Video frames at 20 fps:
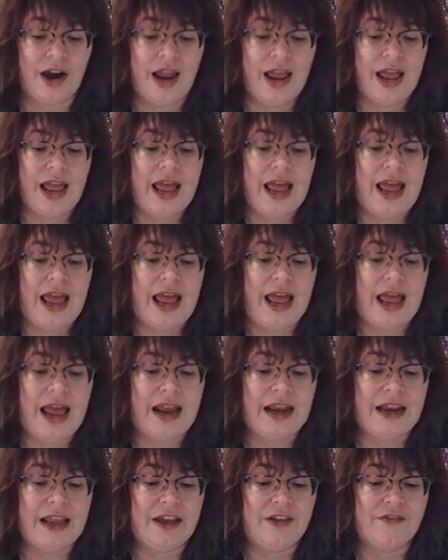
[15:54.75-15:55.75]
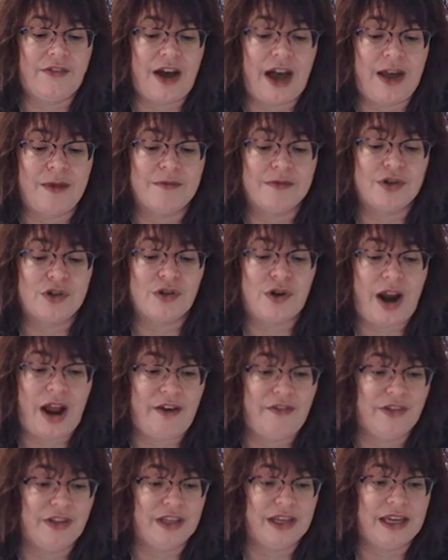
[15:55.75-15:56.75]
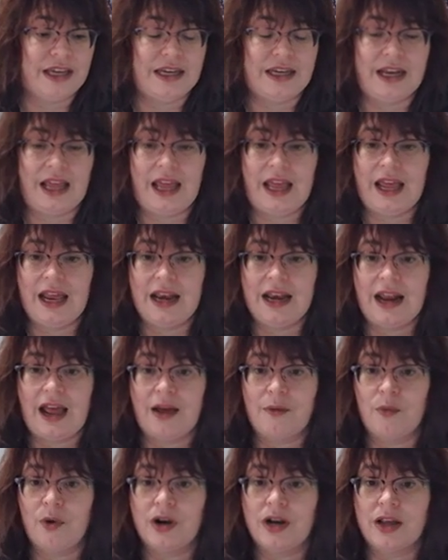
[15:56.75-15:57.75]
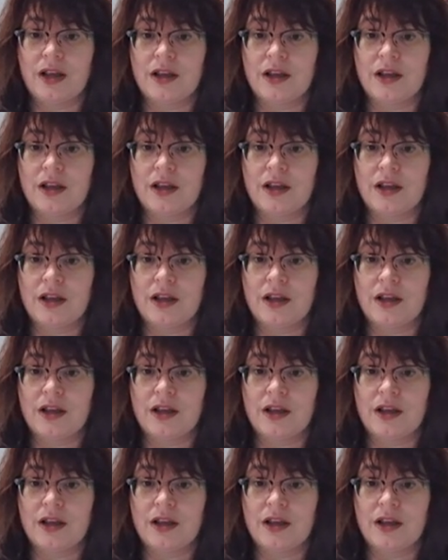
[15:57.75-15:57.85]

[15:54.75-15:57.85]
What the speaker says: And if I'm traveling and I want to